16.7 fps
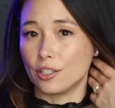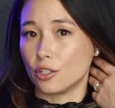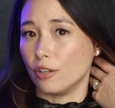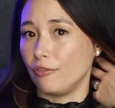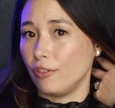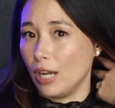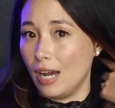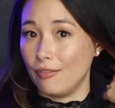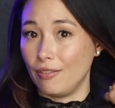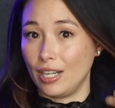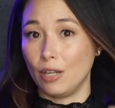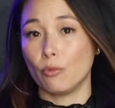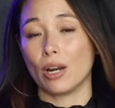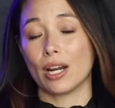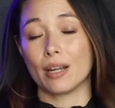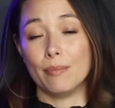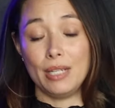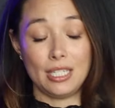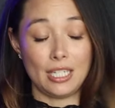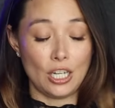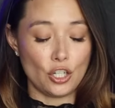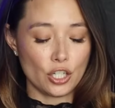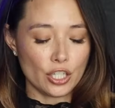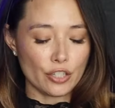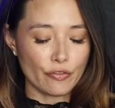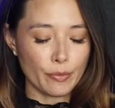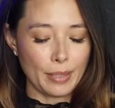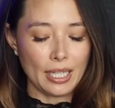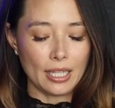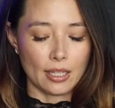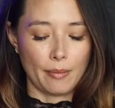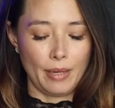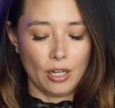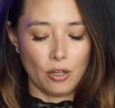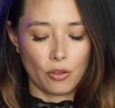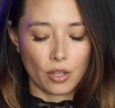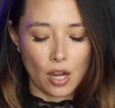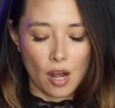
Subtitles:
So if you have any recommendations for me, let me know in the